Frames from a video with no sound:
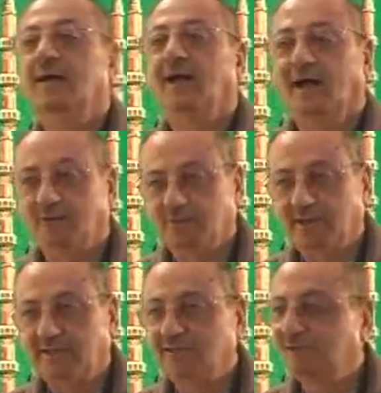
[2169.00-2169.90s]

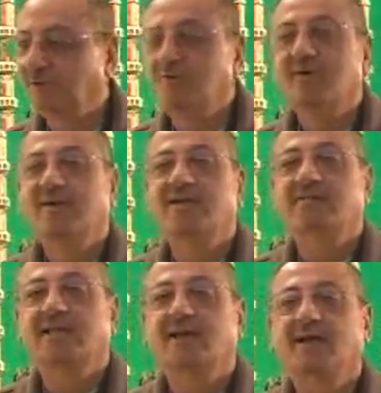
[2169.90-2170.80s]
Al-mudarrisu
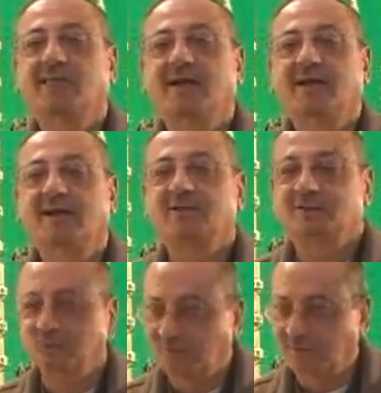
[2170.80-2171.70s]
dhahaba ila
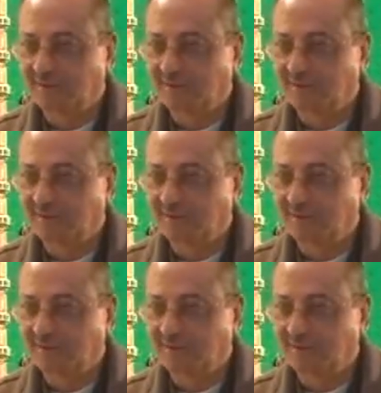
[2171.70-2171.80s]
suq.